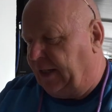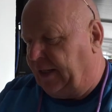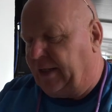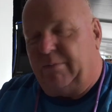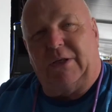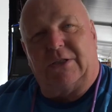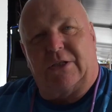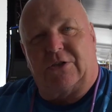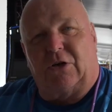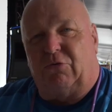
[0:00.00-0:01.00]
And that means
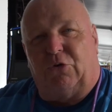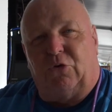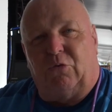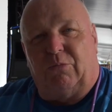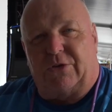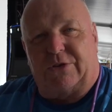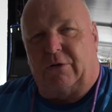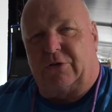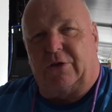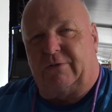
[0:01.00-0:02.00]
there's no room, there's
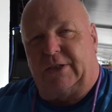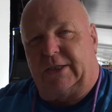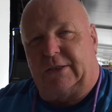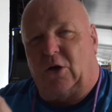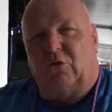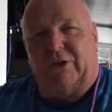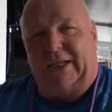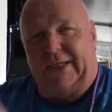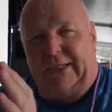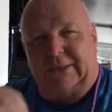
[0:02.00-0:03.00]
no sort of like
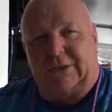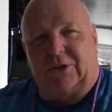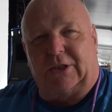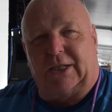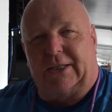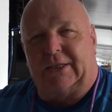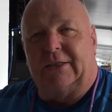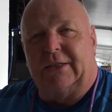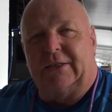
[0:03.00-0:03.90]
overlays, there's nothing like that.